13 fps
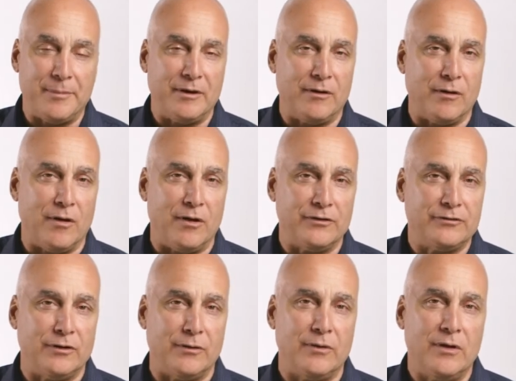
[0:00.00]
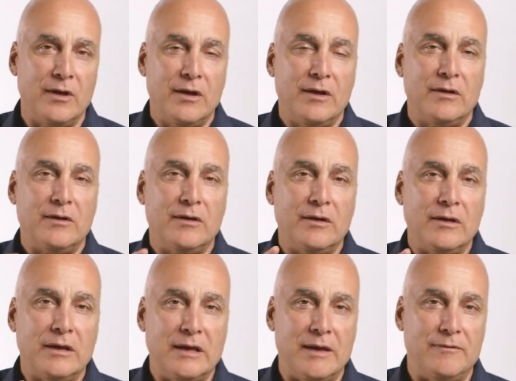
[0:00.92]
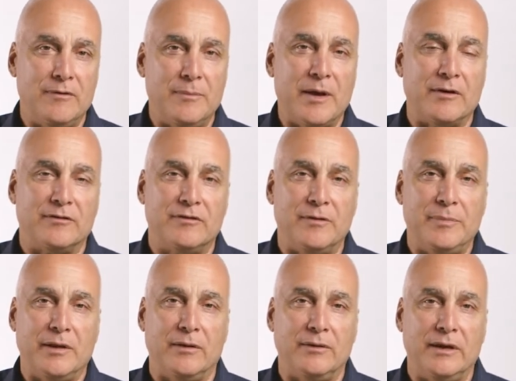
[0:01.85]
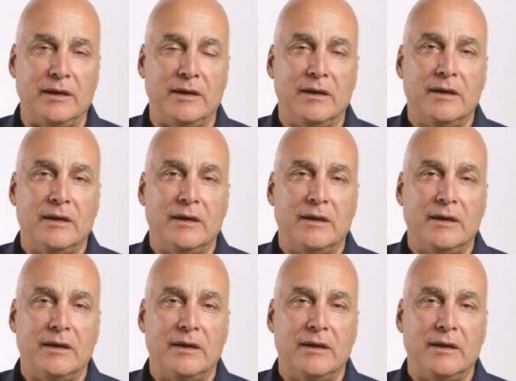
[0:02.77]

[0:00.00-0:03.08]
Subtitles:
but it also give you better stability.